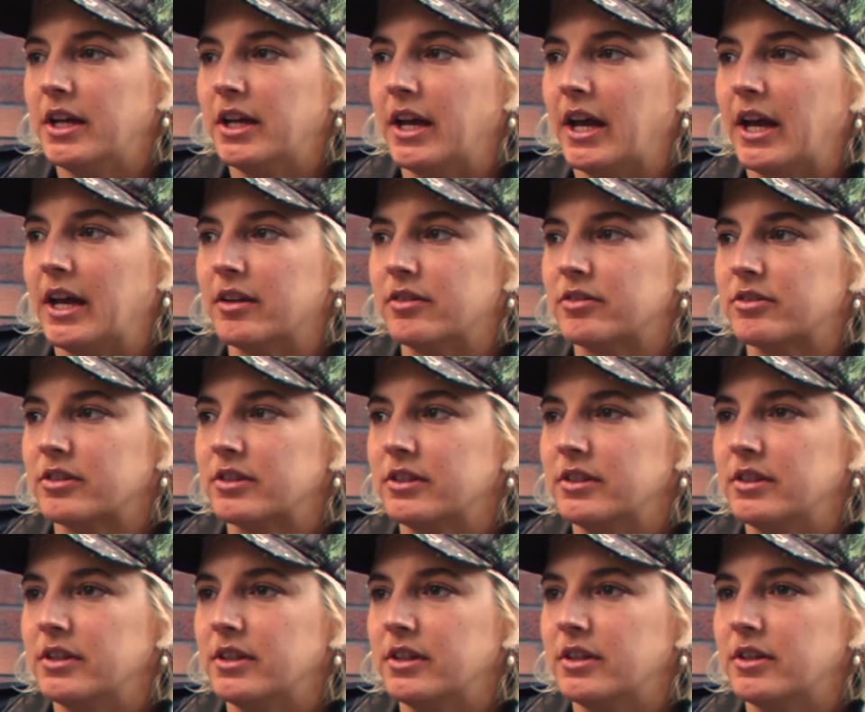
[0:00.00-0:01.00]
and
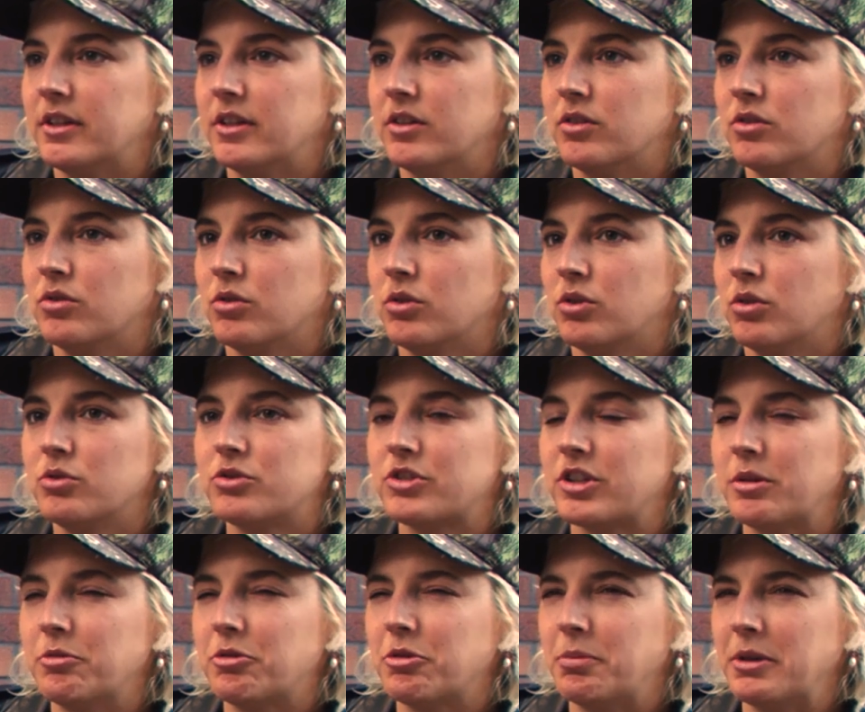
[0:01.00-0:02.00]
who
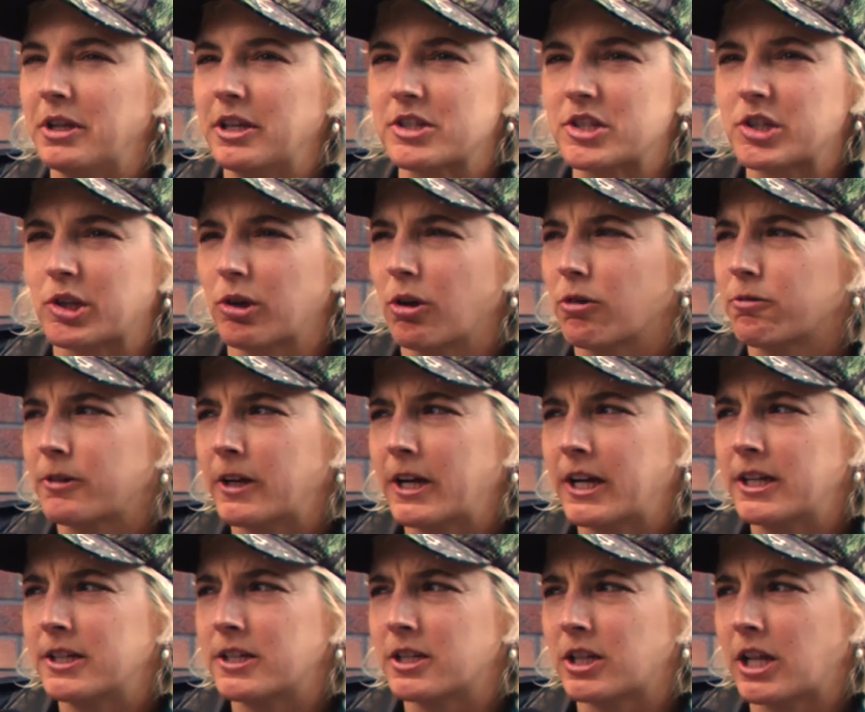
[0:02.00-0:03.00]
seemed to be his
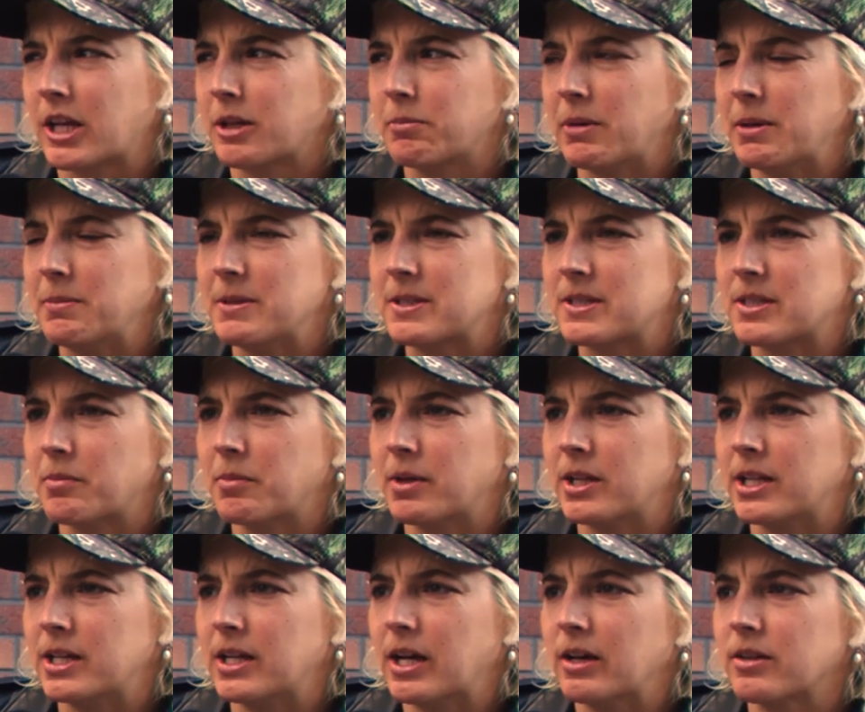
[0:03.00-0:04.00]
girlfriend and like maybe
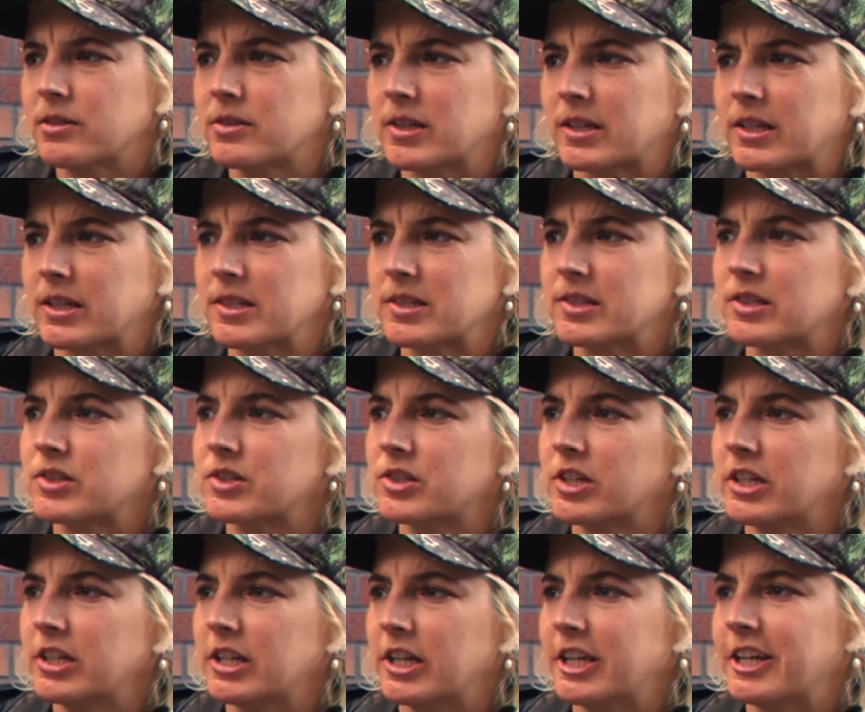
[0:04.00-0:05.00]
somebody else, like an
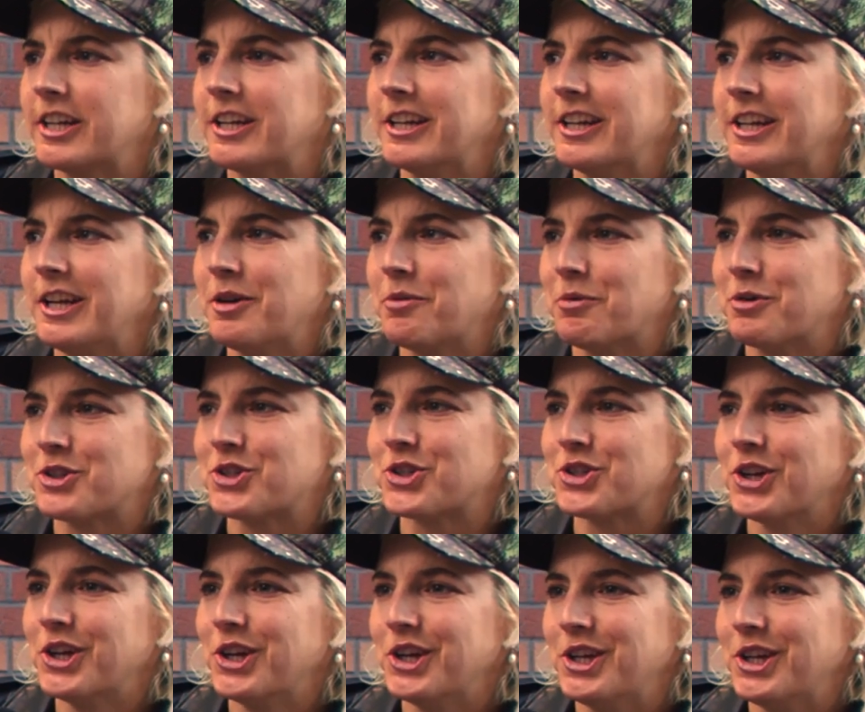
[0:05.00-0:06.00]
assistant, and it was
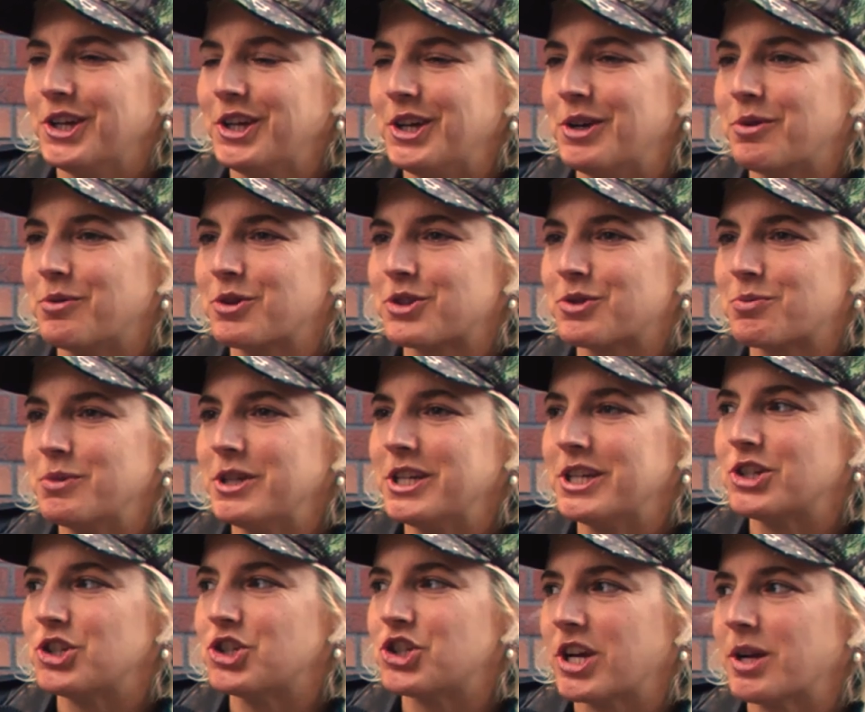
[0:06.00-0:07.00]
me
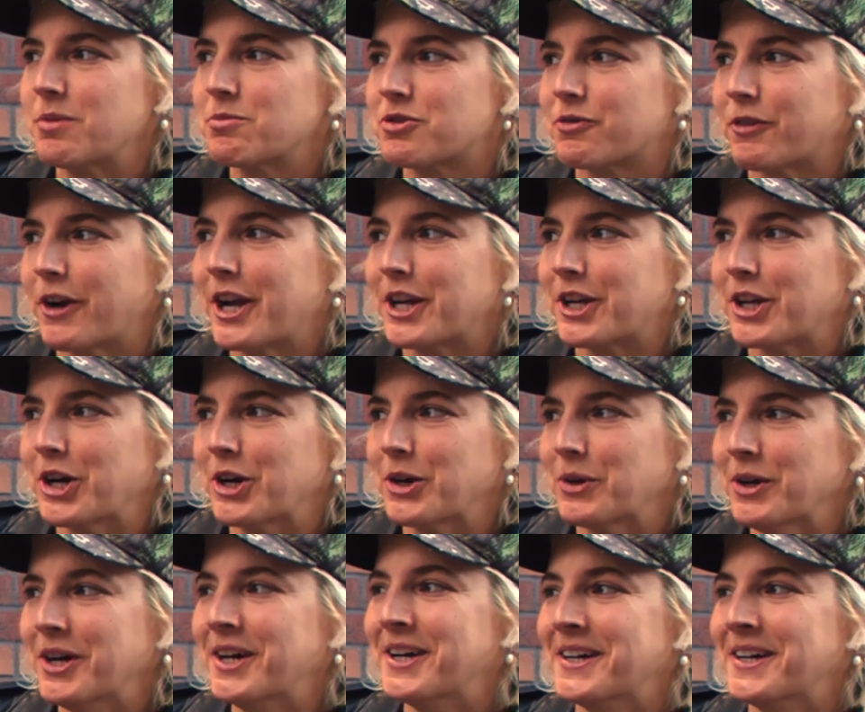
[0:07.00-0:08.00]
and James Franco.